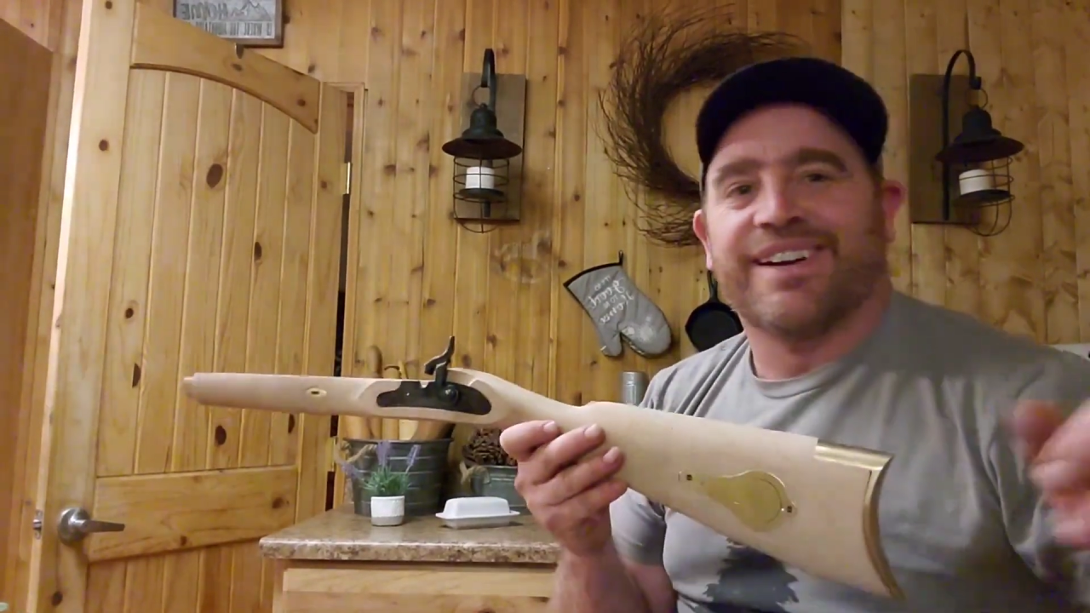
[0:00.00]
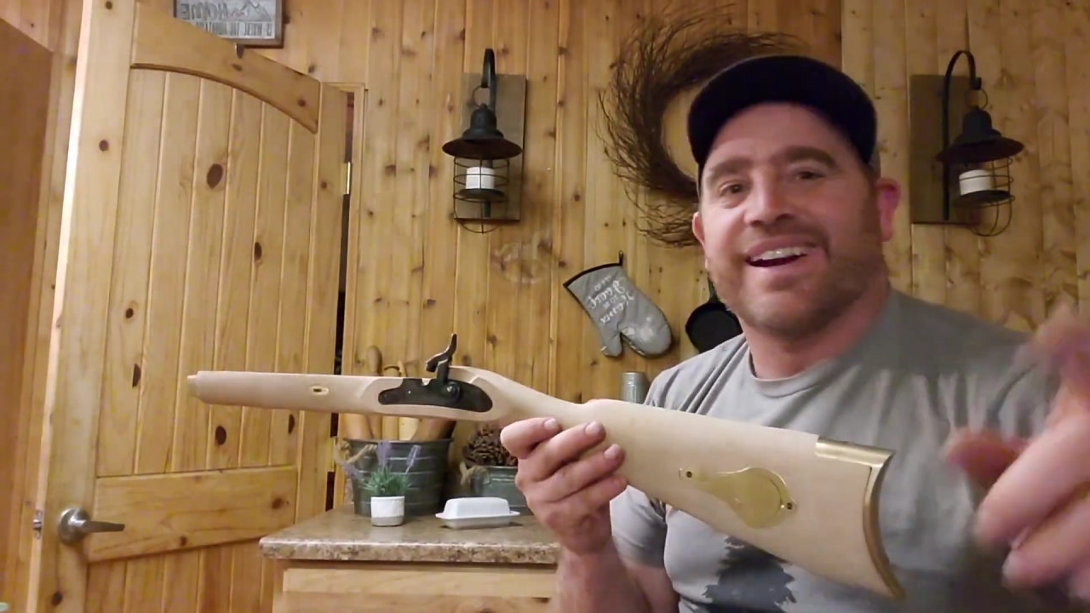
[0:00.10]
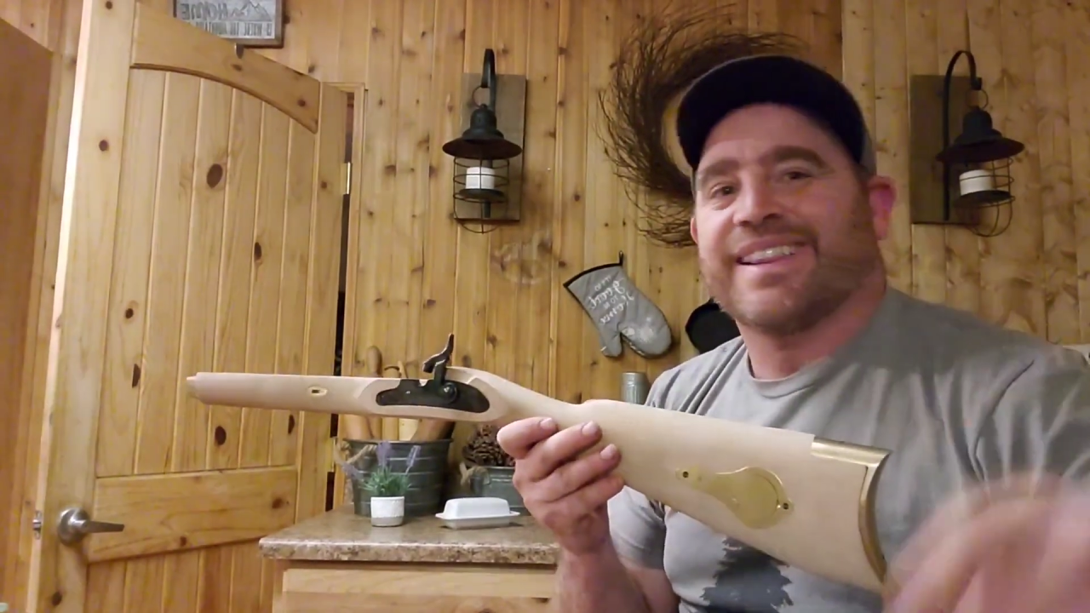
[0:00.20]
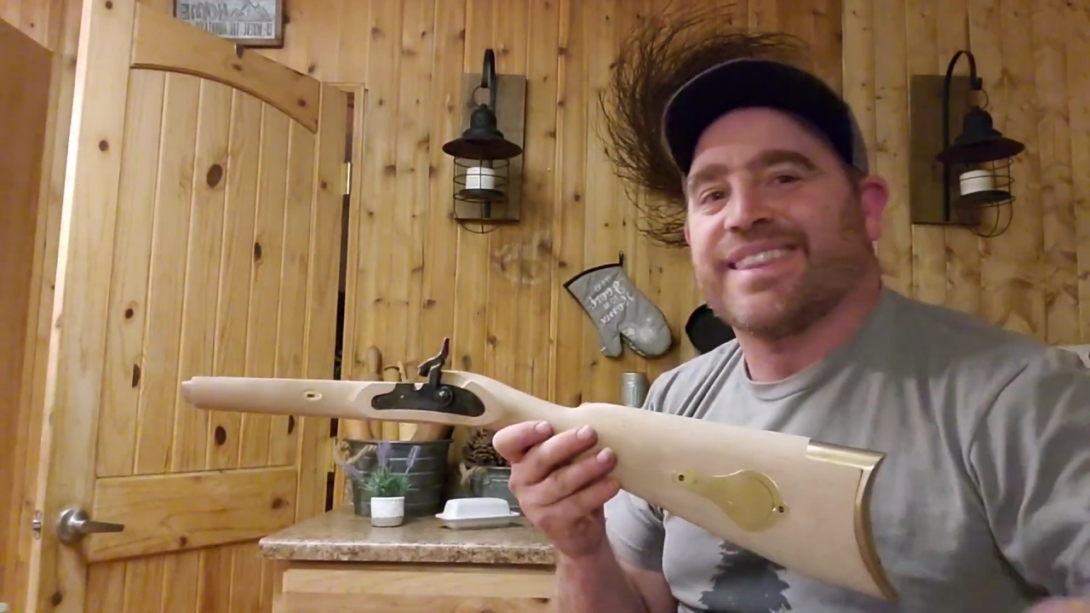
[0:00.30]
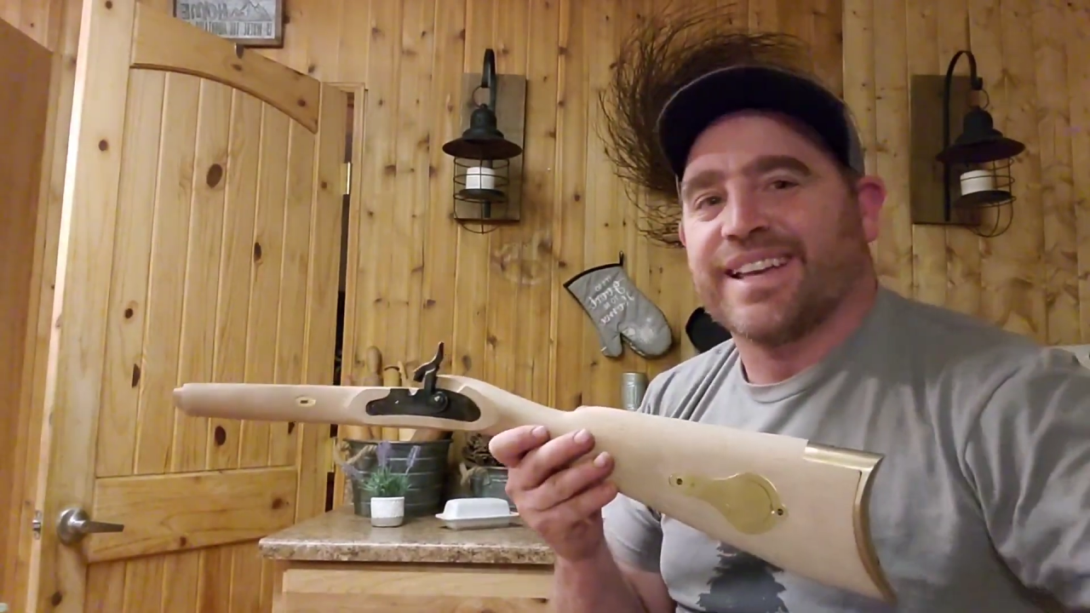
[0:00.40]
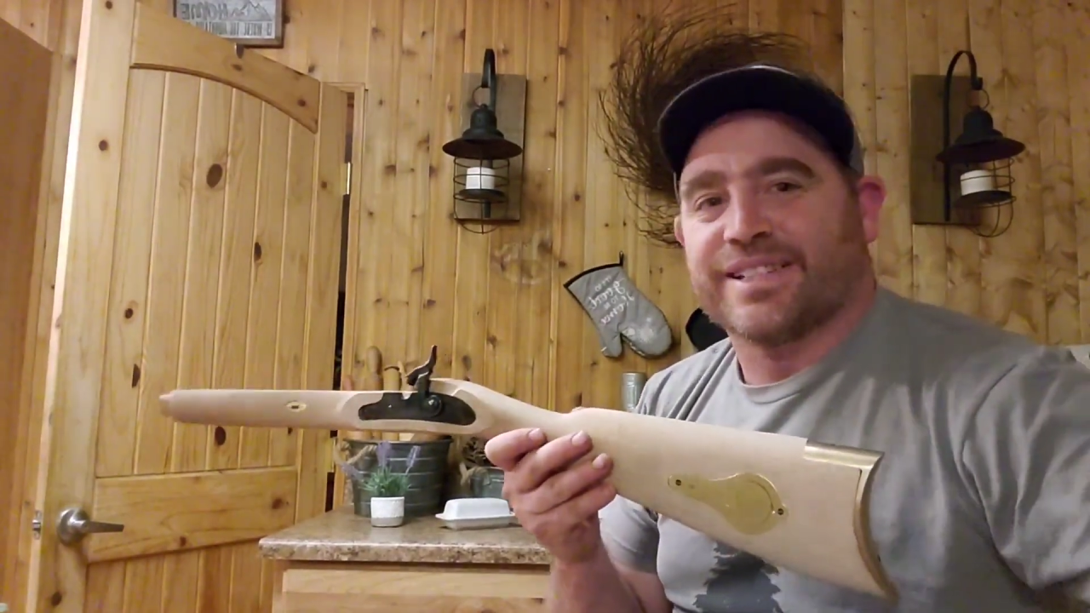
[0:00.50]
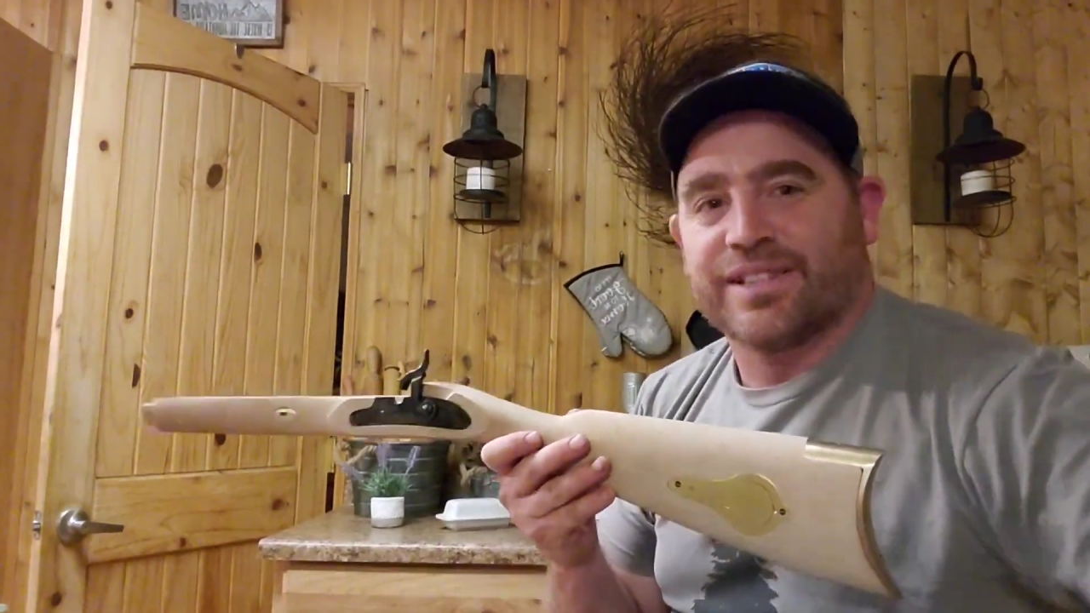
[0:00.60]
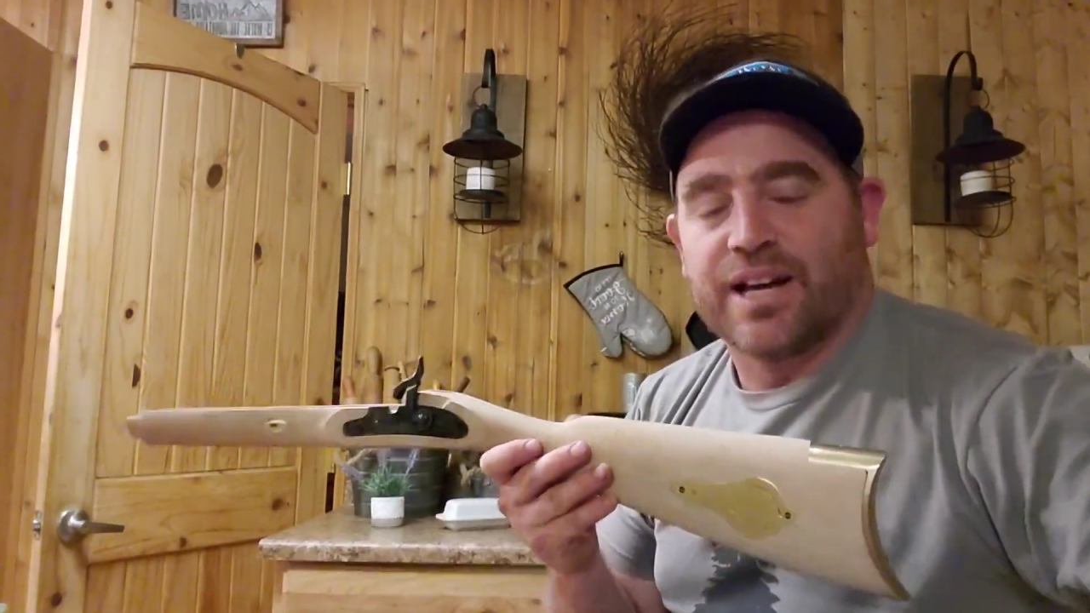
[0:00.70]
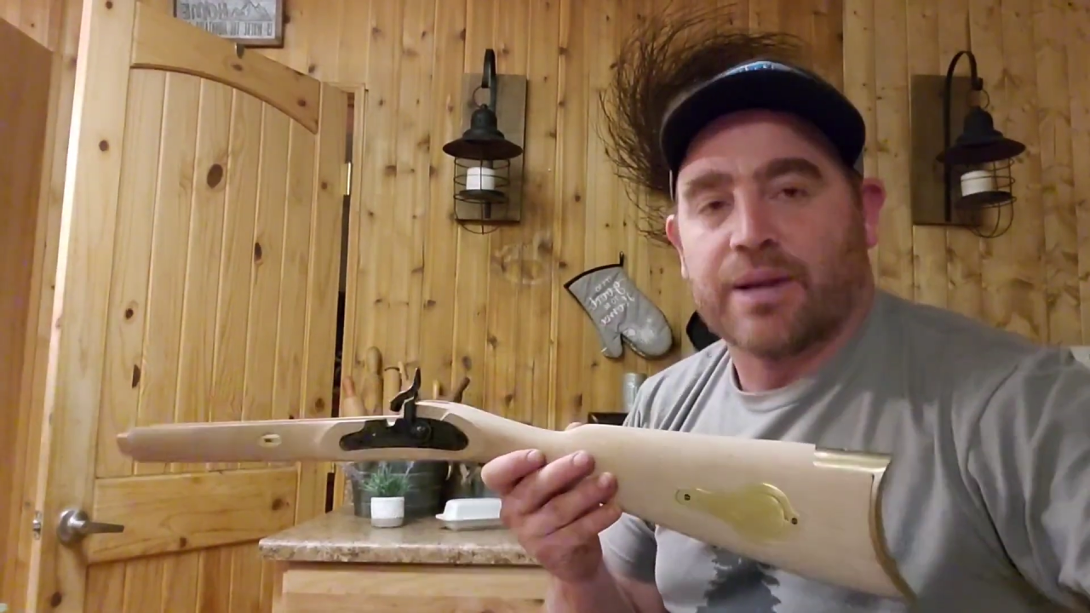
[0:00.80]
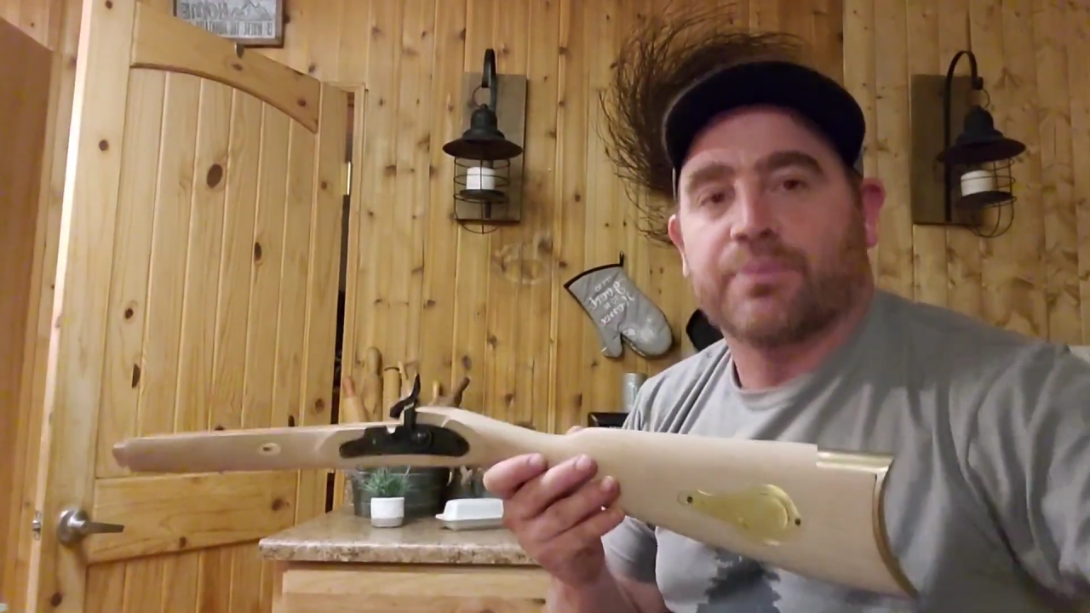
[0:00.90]
right, thanks a
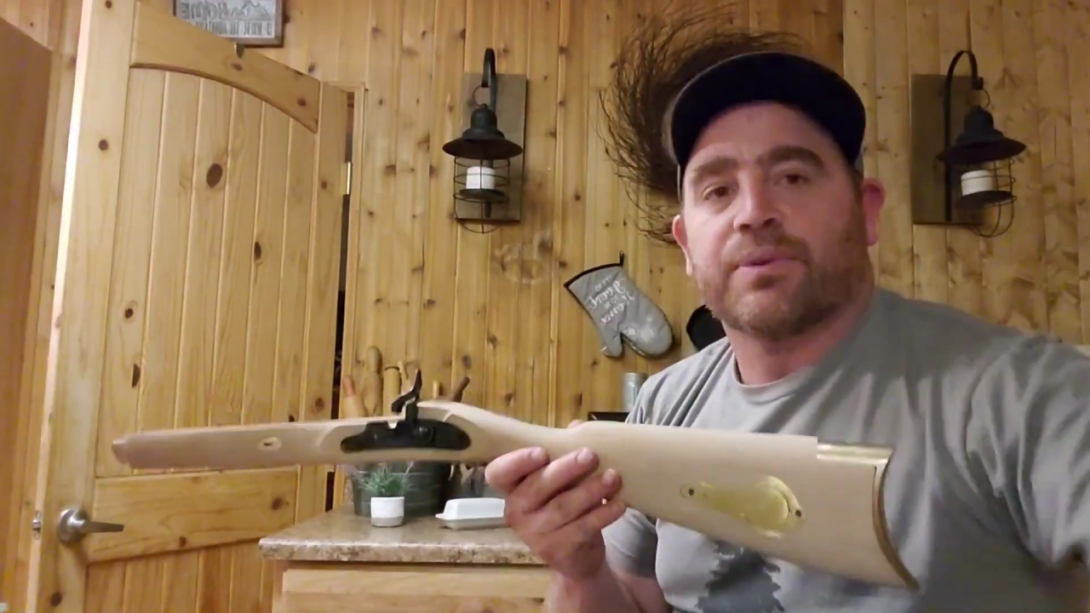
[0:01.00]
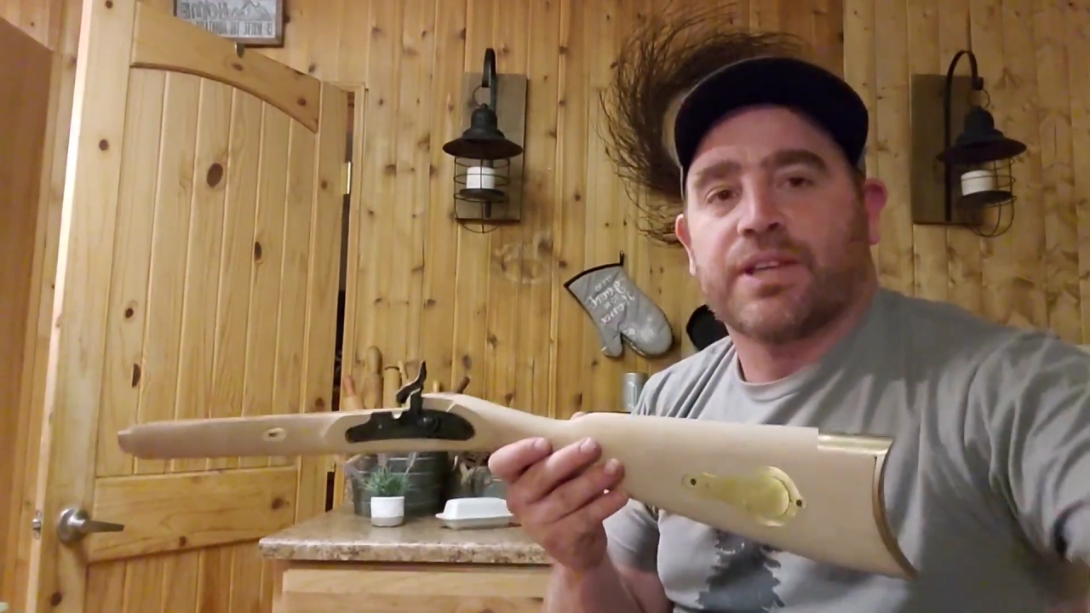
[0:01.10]
lot.